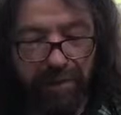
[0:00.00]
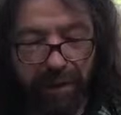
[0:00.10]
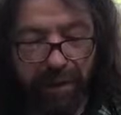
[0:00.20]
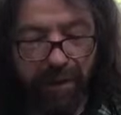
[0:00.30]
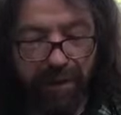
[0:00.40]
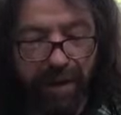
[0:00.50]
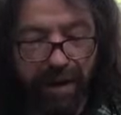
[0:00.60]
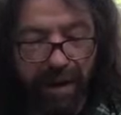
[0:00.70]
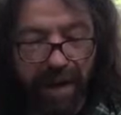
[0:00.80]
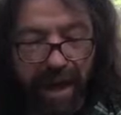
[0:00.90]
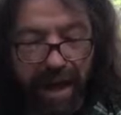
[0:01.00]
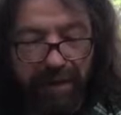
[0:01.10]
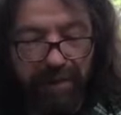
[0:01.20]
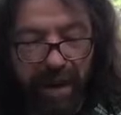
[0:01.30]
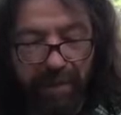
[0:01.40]
birth, and
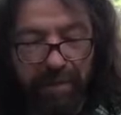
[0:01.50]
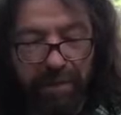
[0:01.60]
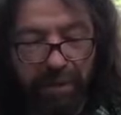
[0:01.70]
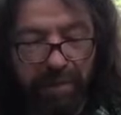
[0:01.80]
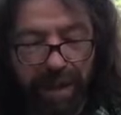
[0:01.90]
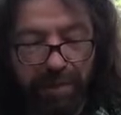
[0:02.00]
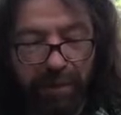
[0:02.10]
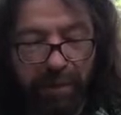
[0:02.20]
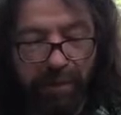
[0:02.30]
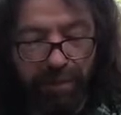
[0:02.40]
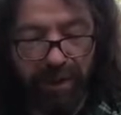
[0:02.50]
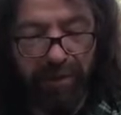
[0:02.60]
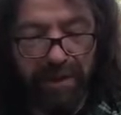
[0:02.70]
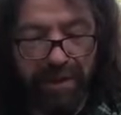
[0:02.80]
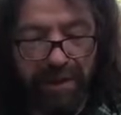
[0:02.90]
have come to a people whom
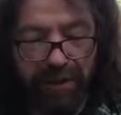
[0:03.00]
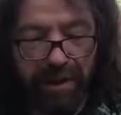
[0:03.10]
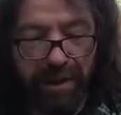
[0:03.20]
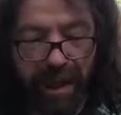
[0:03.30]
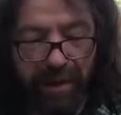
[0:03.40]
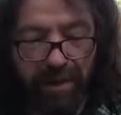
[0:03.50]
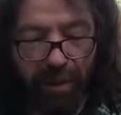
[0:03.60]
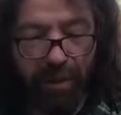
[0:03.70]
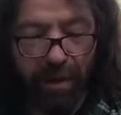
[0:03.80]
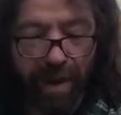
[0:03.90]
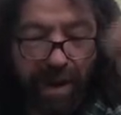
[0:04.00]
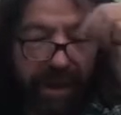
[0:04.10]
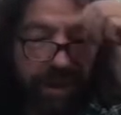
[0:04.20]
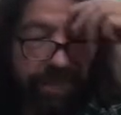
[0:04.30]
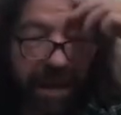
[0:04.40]
previously you did not know.
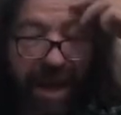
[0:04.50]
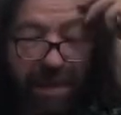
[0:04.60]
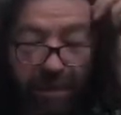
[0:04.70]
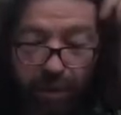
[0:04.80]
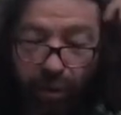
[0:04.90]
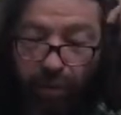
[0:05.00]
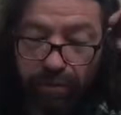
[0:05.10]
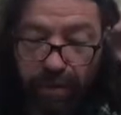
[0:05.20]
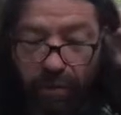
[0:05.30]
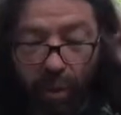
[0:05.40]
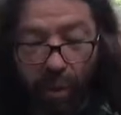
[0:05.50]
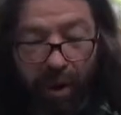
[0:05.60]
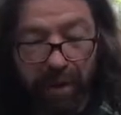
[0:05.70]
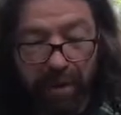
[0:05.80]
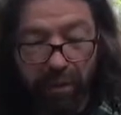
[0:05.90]
May the Lord
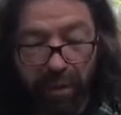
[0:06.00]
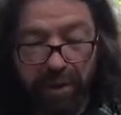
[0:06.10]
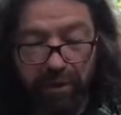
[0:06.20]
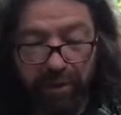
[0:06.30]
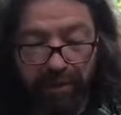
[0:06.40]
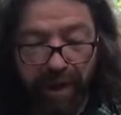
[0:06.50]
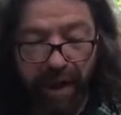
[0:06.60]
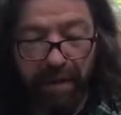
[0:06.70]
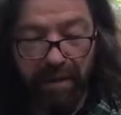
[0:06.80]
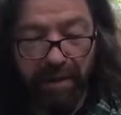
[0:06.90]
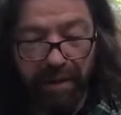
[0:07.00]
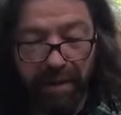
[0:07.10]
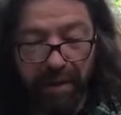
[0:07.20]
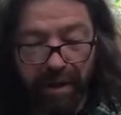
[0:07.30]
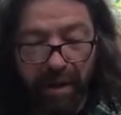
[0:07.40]
reward what you have done.
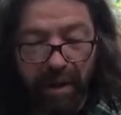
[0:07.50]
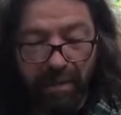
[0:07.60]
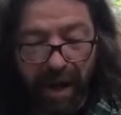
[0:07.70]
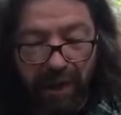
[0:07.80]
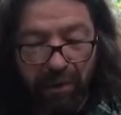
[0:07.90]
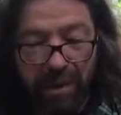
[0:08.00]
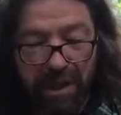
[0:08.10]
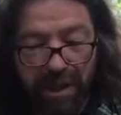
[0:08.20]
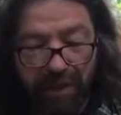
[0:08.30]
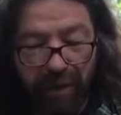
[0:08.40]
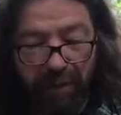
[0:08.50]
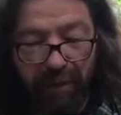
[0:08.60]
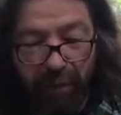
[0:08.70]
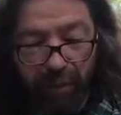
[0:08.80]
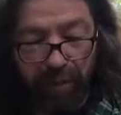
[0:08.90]
May you receive a
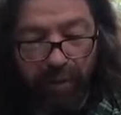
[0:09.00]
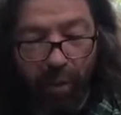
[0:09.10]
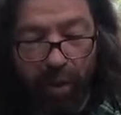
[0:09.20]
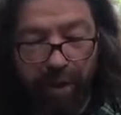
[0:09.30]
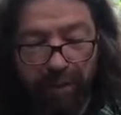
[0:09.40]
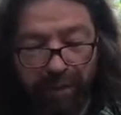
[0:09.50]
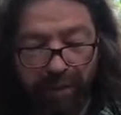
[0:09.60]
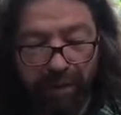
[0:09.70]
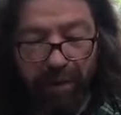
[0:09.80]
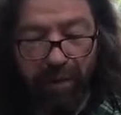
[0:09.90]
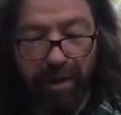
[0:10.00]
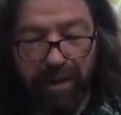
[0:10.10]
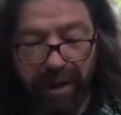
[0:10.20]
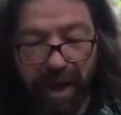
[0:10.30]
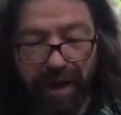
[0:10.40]
full reward from the Lord,
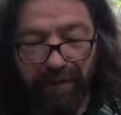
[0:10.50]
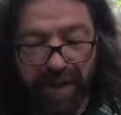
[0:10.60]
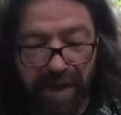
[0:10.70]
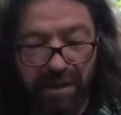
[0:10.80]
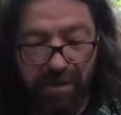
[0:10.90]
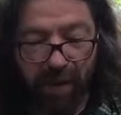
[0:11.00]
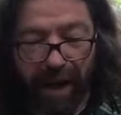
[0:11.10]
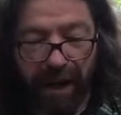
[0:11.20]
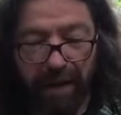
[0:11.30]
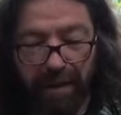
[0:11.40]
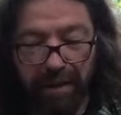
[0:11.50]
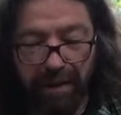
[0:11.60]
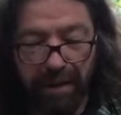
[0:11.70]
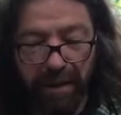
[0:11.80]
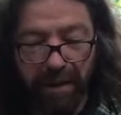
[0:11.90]
the God of Israel,
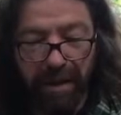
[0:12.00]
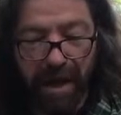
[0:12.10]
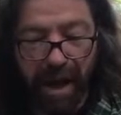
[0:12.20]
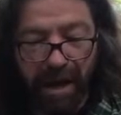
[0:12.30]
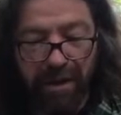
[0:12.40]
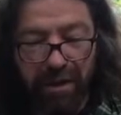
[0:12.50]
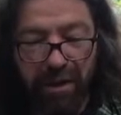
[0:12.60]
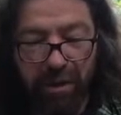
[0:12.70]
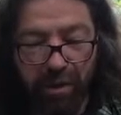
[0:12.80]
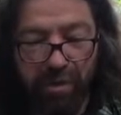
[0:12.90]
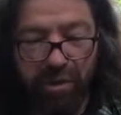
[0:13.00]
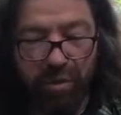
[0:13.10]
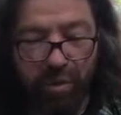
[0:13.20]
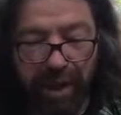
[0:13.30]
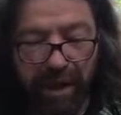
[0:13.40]
under
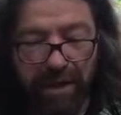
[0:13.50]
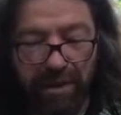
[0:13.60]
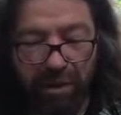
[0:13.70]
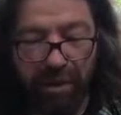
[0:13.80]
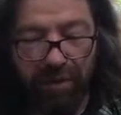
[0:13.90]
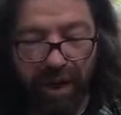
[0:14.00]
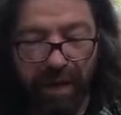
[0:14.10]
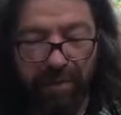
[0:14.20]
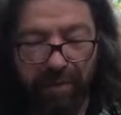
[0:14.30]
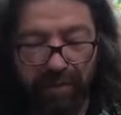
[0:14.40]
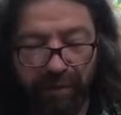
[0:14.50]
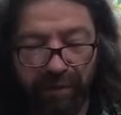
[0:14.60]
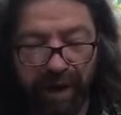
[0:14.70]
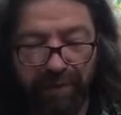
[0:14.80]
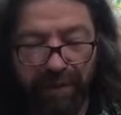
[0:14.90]
whose wings you have come for
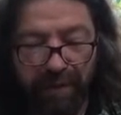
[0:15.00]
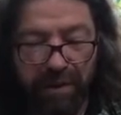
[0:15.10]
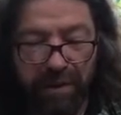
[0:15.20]
refuge.